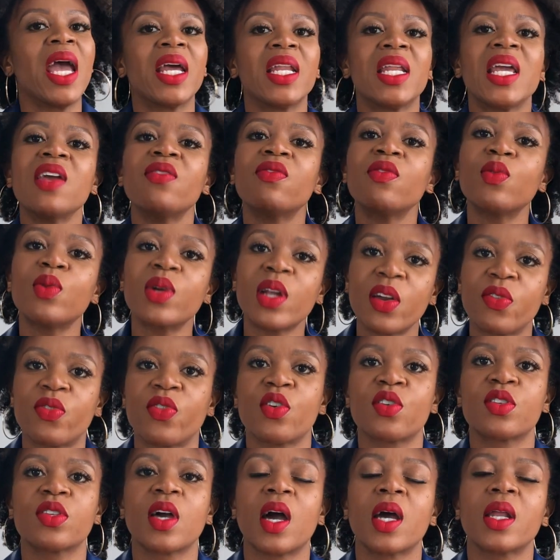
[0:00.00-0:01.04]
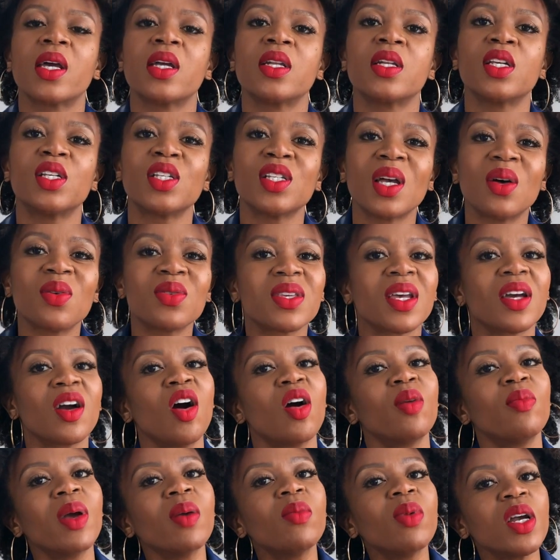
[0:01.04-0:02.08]
And even when I first got it initially, I was like,
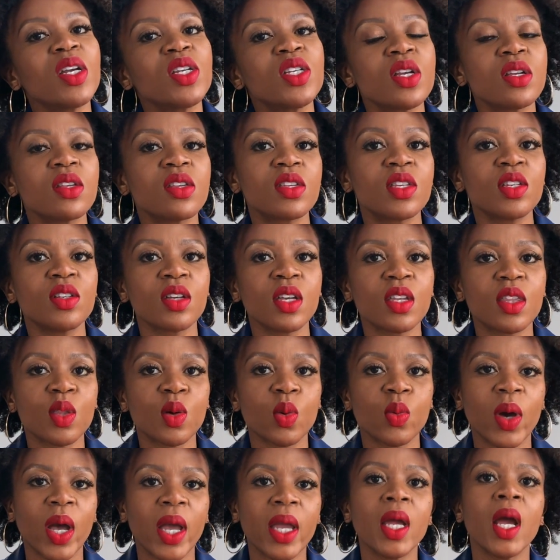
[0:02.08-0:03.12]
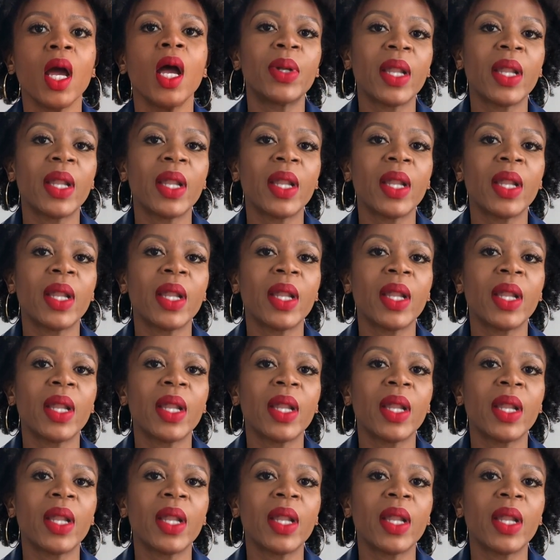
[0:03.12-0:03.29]
oh, maybe I should still get the white.